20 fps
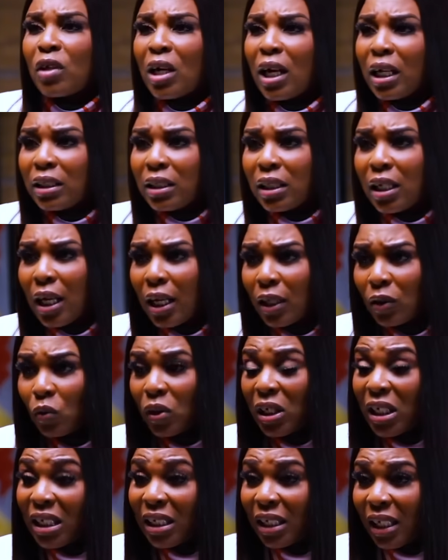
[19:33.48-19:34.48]
if you can take her
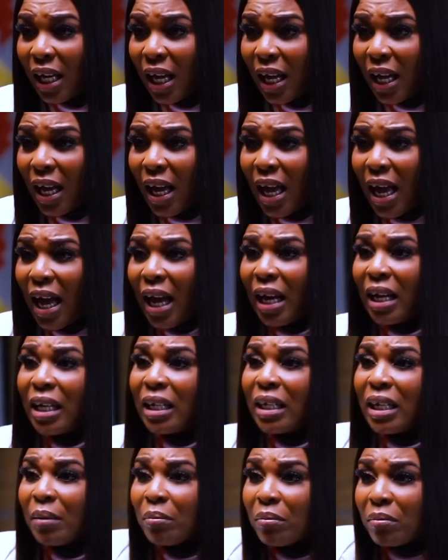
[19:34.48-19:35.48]
to India
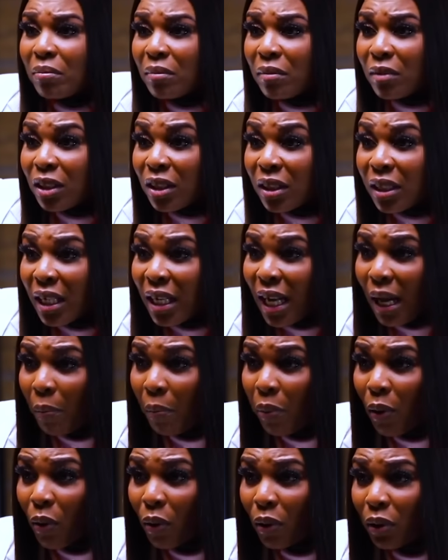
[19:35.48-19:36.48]
and let them drain
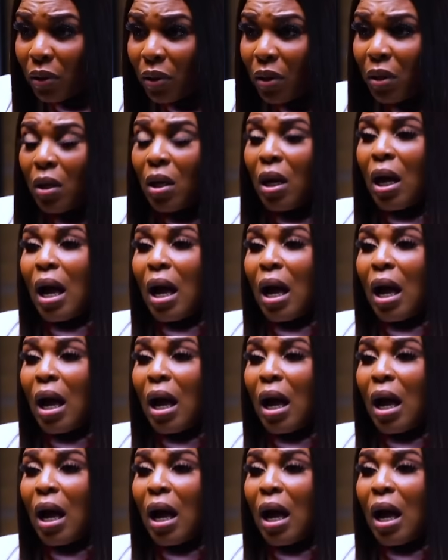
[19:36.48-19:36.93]
her blood